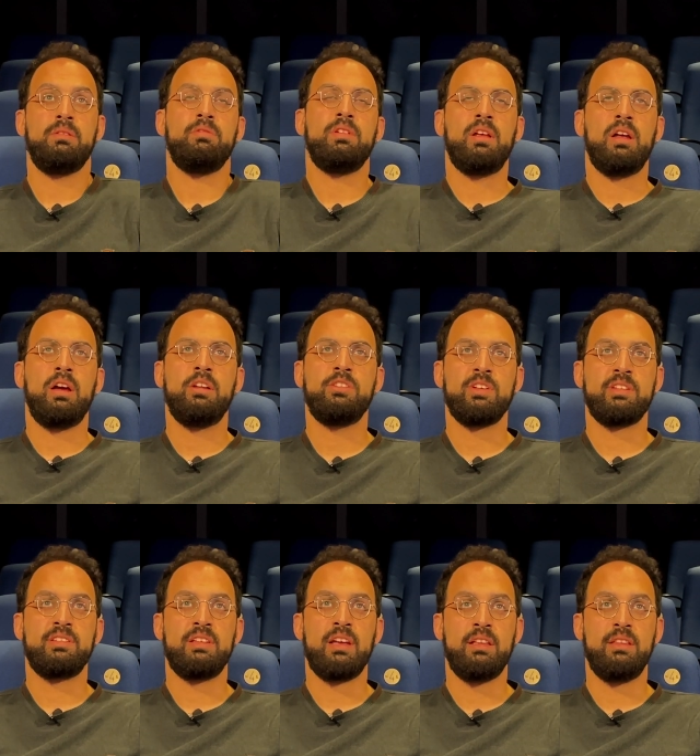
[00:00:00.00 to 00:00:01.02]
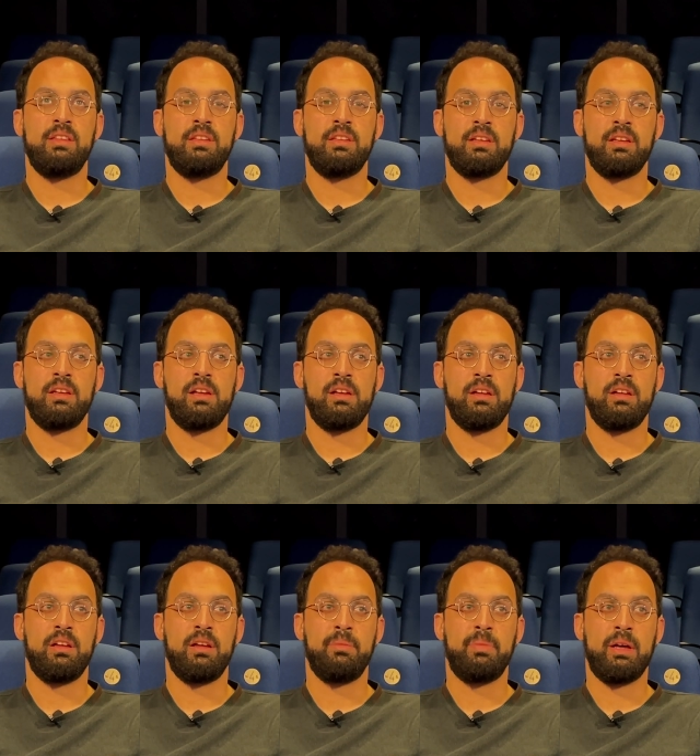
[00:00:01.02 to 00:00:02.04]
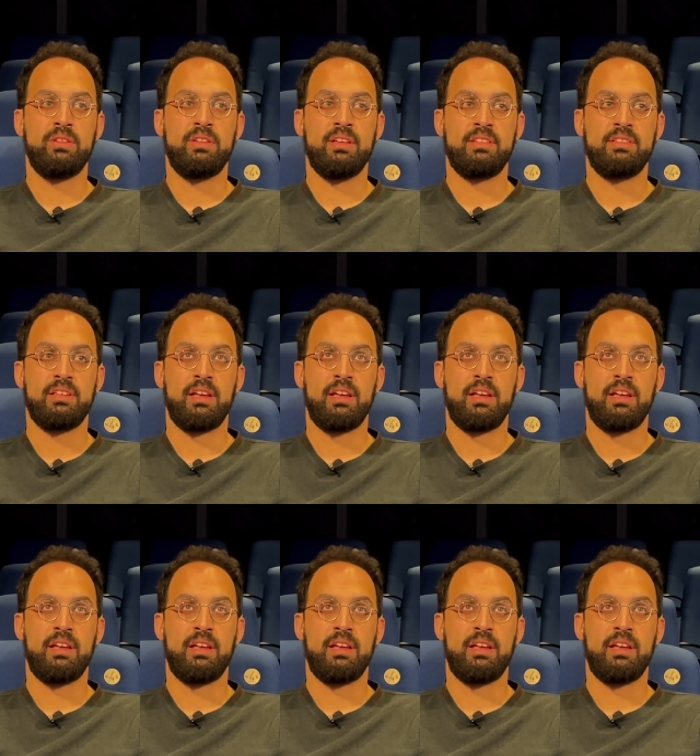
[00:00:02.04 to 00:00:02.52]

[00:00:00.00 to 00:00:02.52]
Herzog said about this,